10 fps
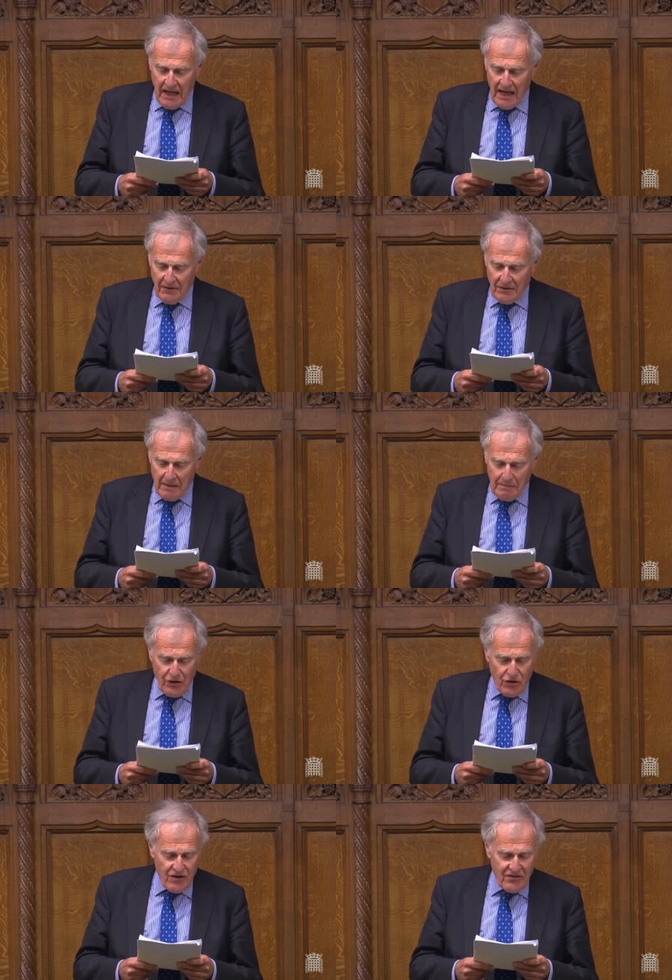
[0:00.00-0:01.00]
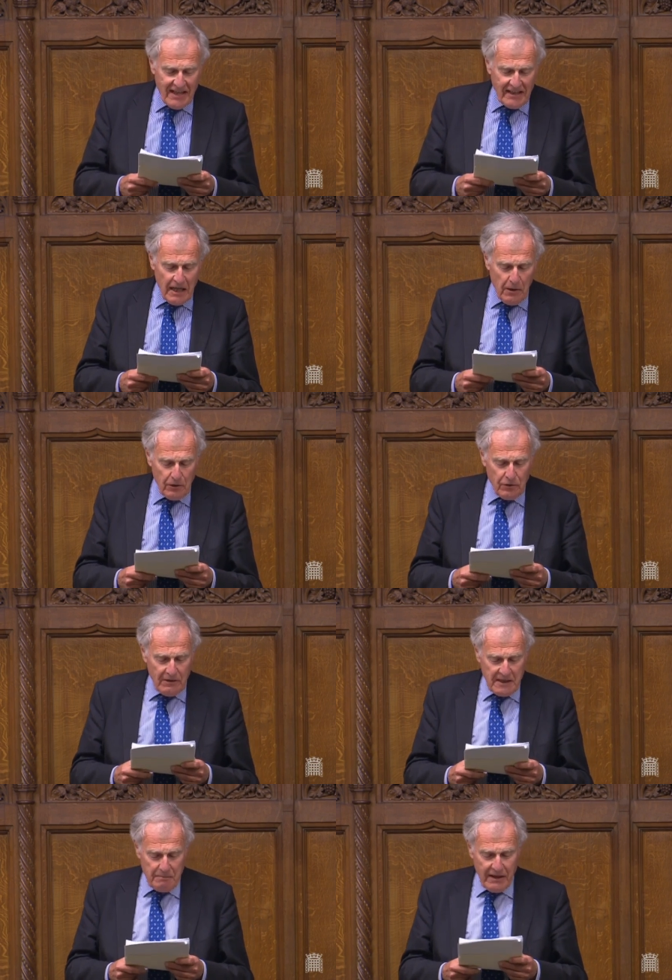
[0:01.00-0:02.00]
And the petitioners then go on to
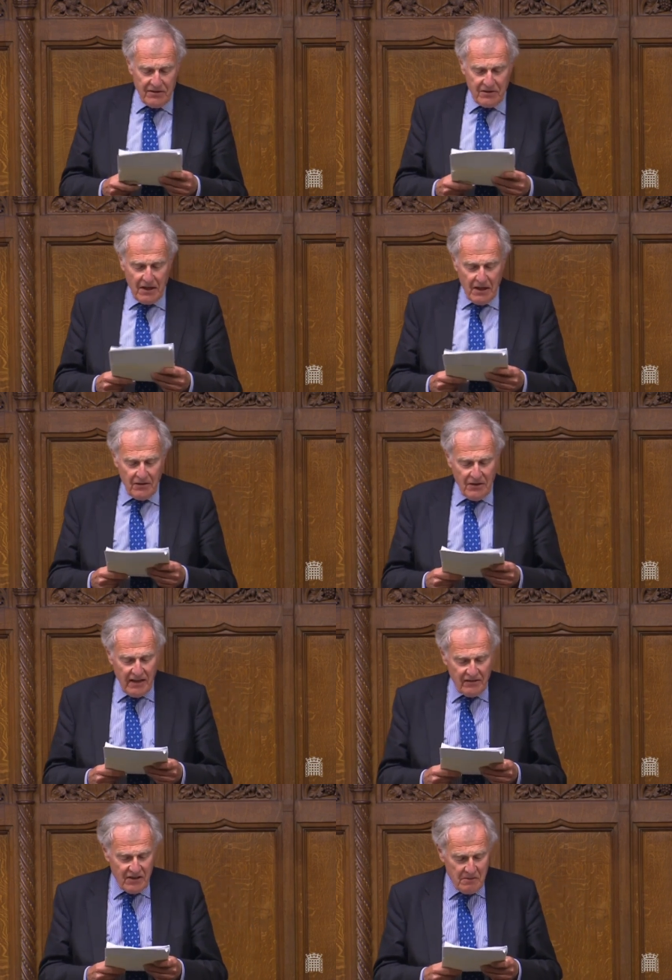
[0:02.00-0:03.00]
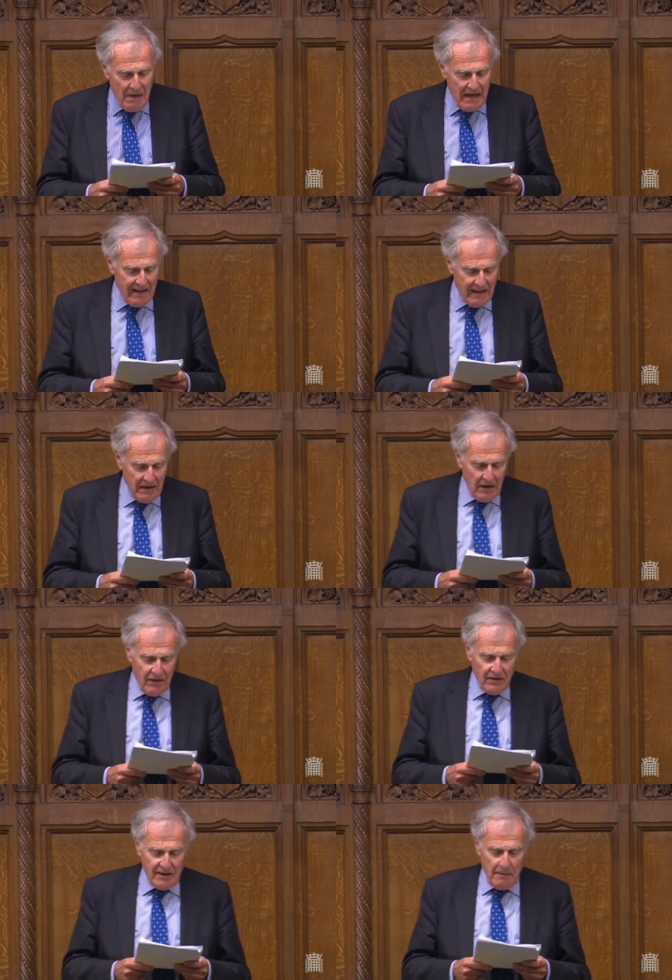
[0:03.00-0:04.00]
express their dismay
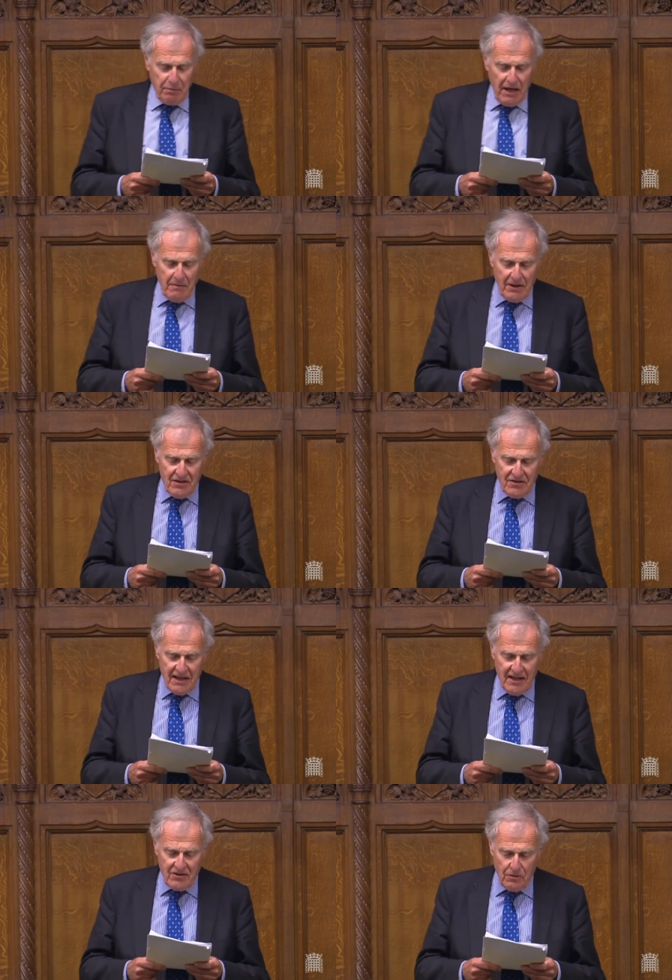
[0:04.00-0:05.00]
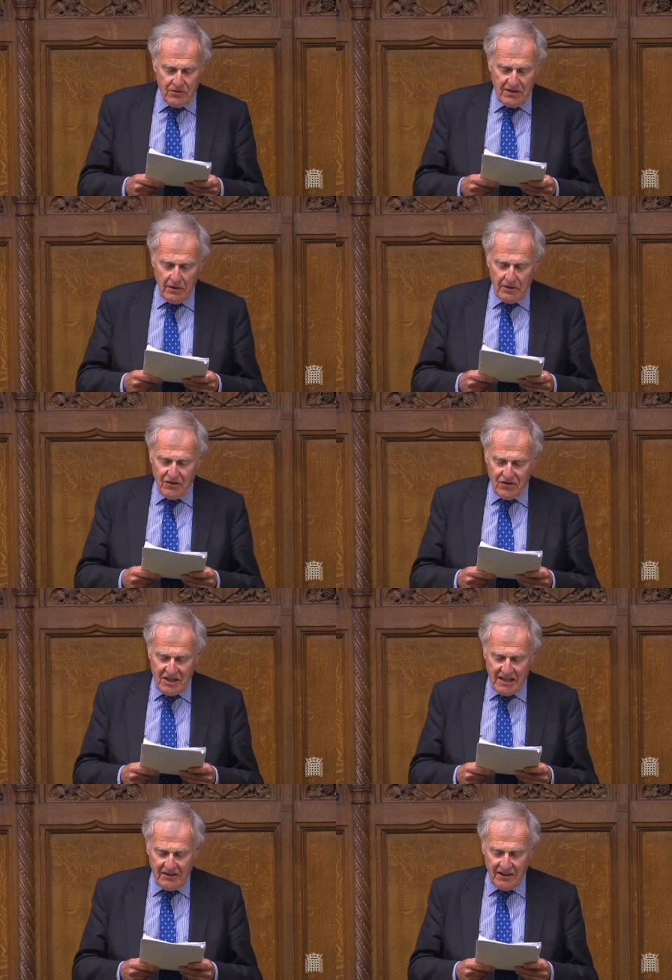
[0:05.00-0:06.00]
that the Prime Minister has also
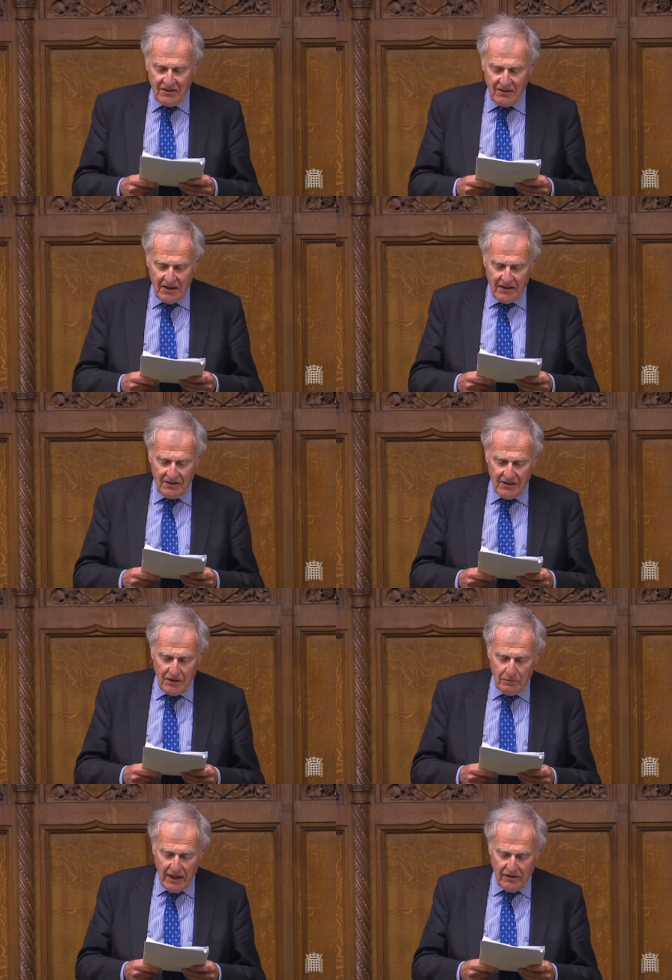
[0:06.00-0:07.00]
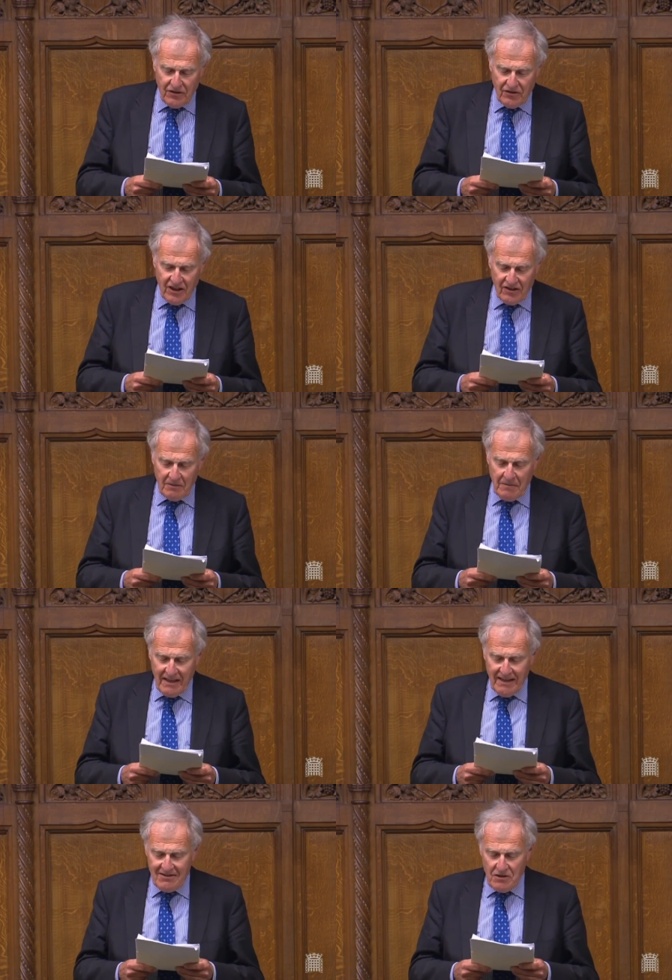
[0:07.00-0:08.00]
conceded that the United Kingdom
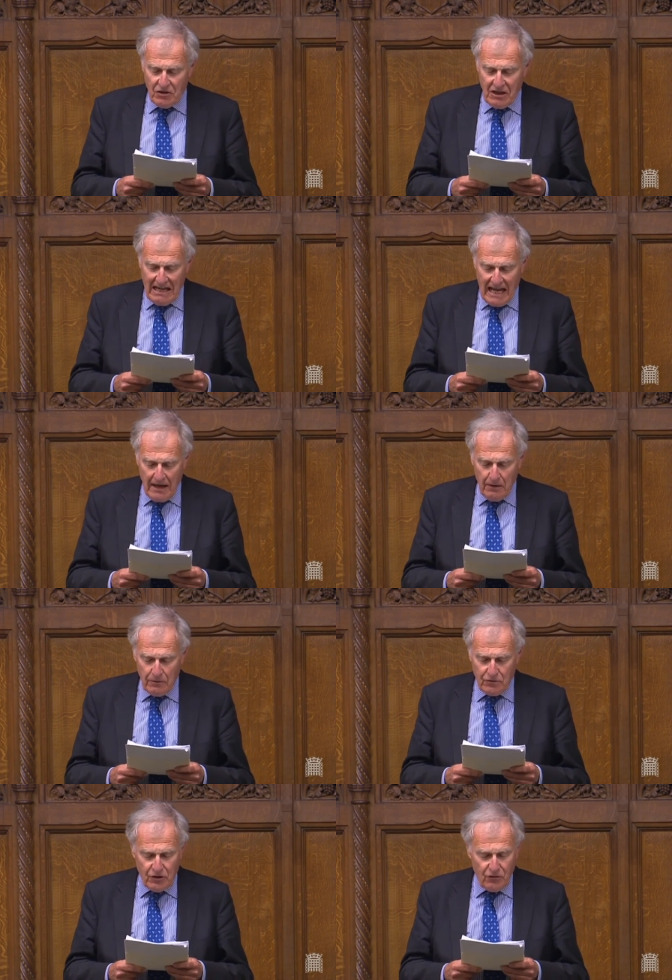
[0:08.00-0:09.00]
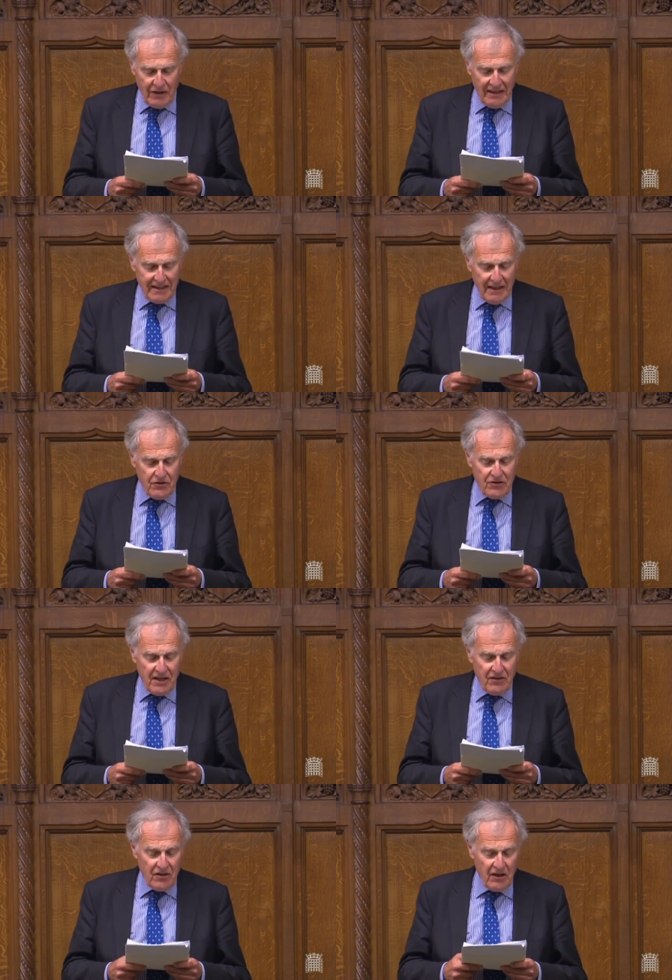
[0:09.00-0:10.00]
is not allowed to
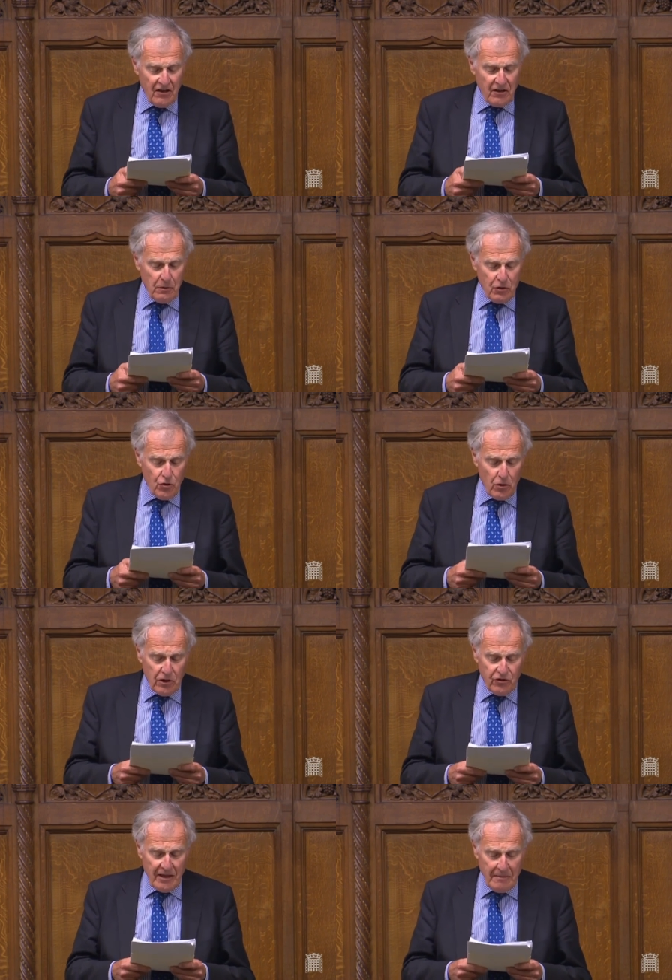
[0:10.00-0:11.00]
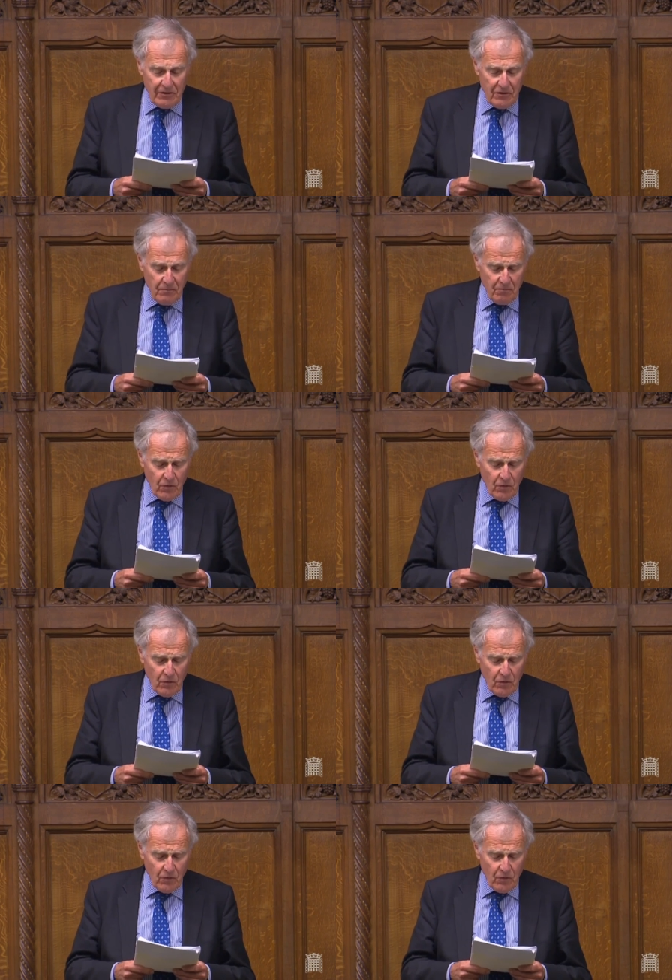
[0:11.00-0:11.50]
renegotiate the withdrawal agreement